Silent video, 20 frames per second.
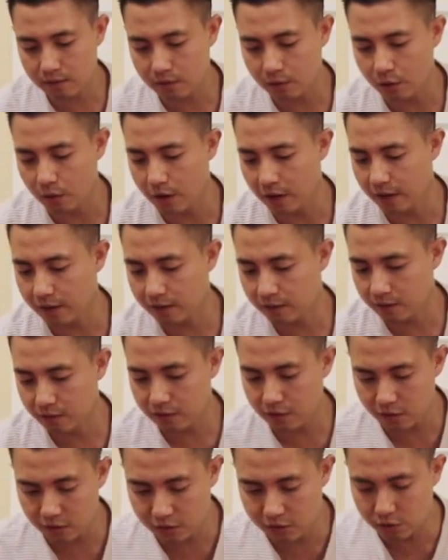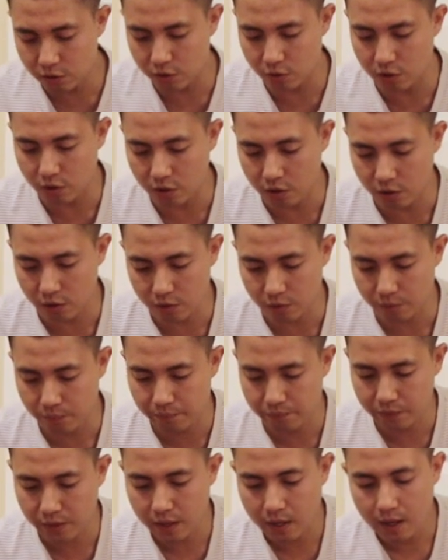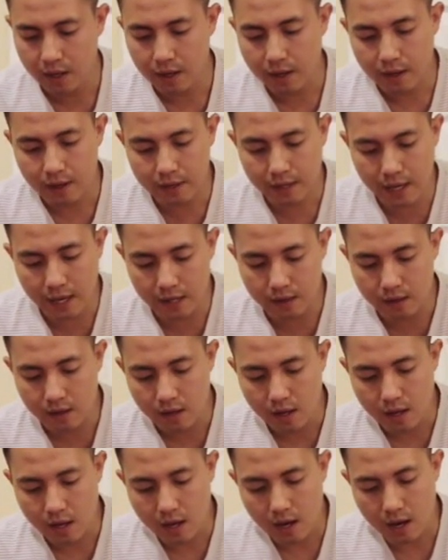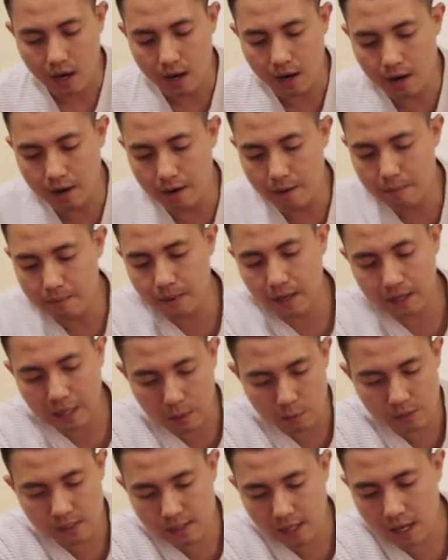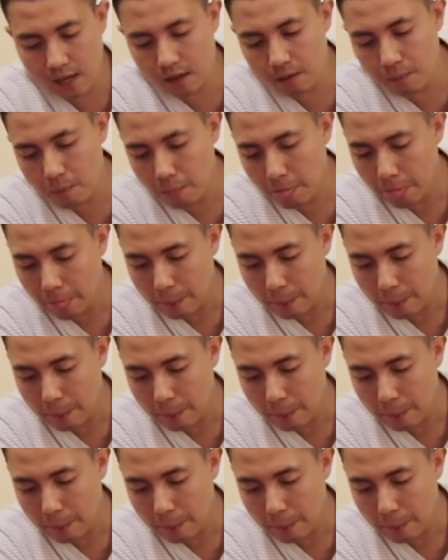Alright, good girl. Again, like I was saying,